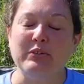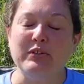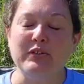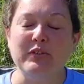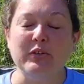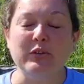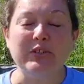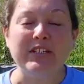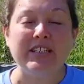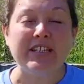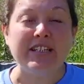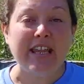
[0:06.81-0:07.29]

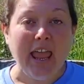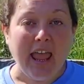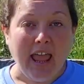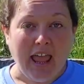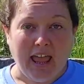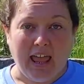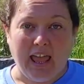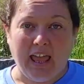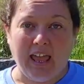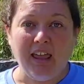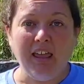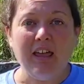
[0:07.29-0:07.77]
So
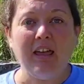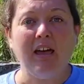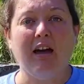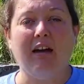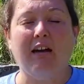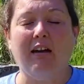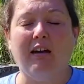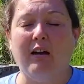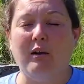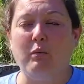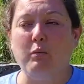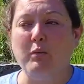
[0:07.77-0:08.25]
today
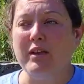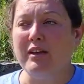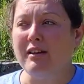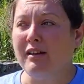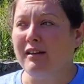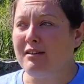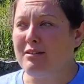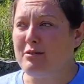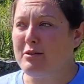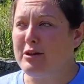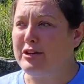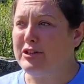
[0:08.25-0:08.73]
we
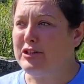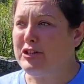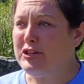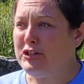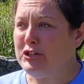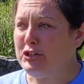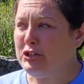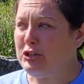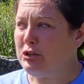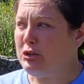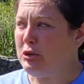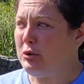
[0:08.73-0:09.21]
are going to
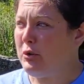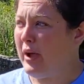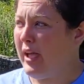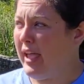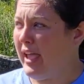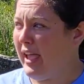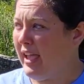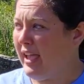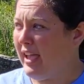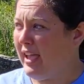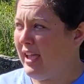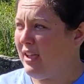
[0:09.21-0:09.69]
do
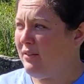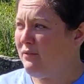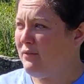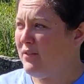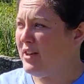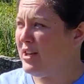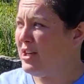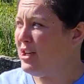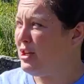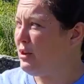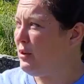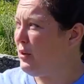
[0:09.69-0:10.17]
a
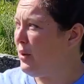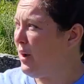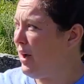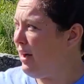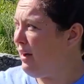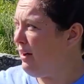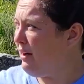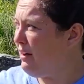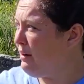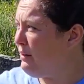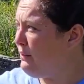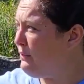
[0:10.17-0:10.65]
video
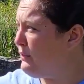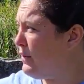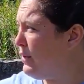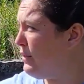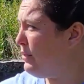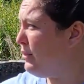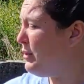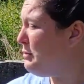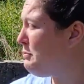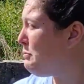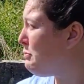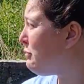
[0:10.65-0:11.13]
of
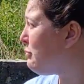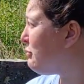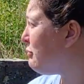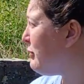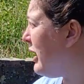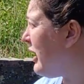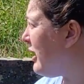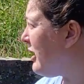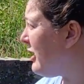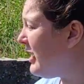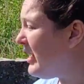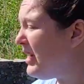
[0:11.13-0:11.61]
the
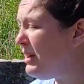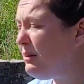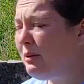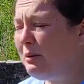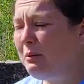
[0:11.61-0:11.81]
prairie.